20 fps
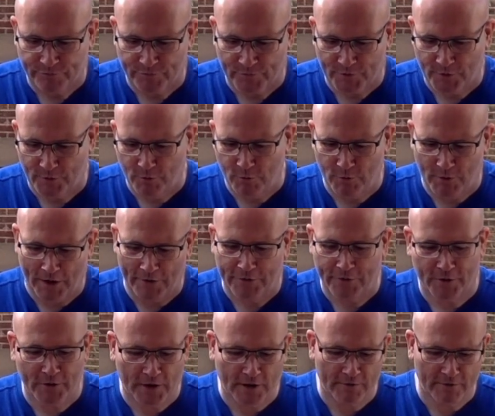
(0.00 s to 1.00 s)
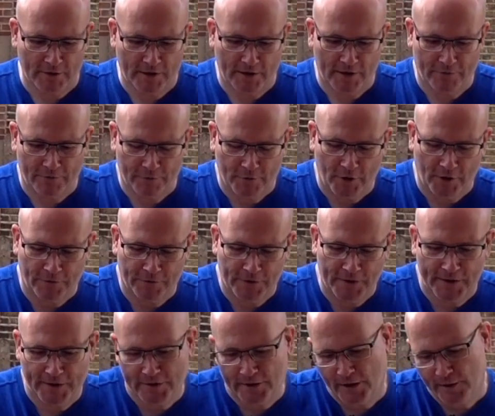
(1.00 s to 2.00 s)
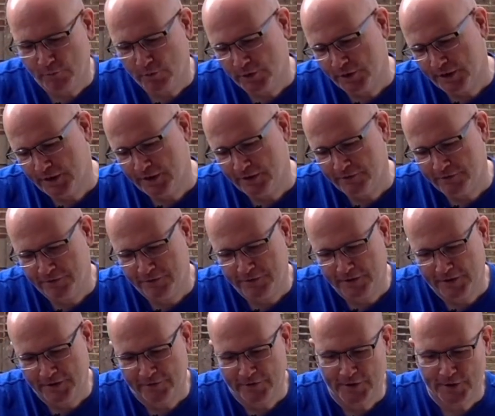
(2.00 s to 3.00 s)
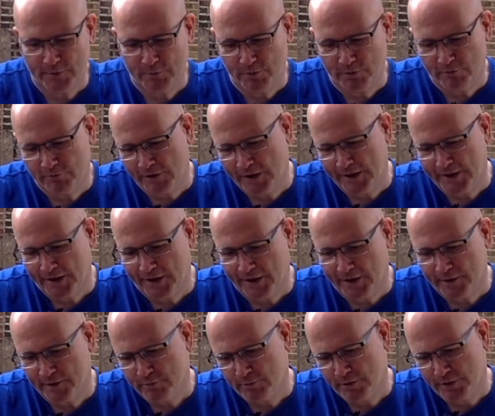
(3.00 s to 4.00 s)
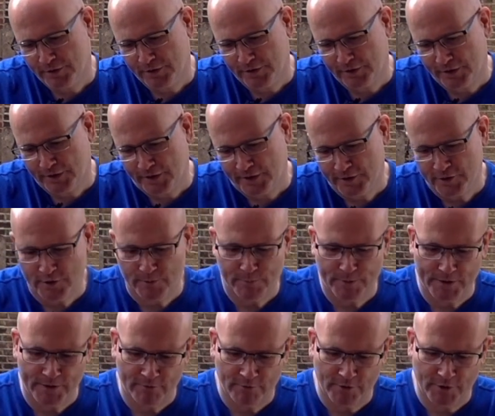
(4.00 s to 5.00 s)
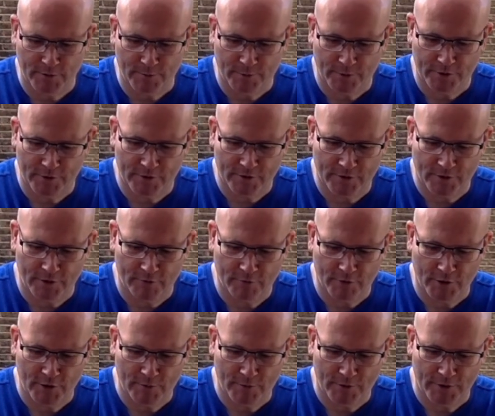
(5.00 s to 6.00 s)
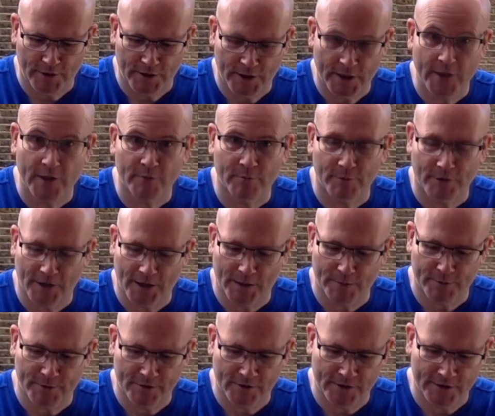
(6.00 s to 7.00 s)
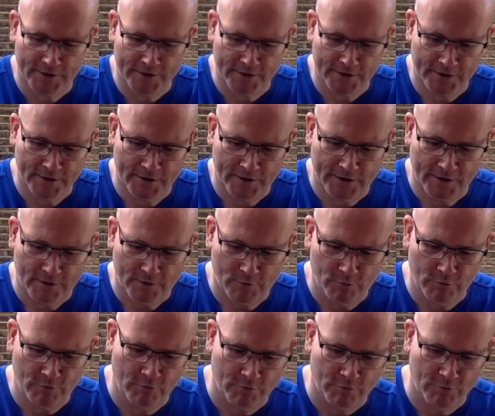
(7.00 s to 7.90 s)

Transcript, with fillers: oh I have got a feeling that I want to give give this one red eyes where do you think the eyes should be around about around about here perhaps and let's ooh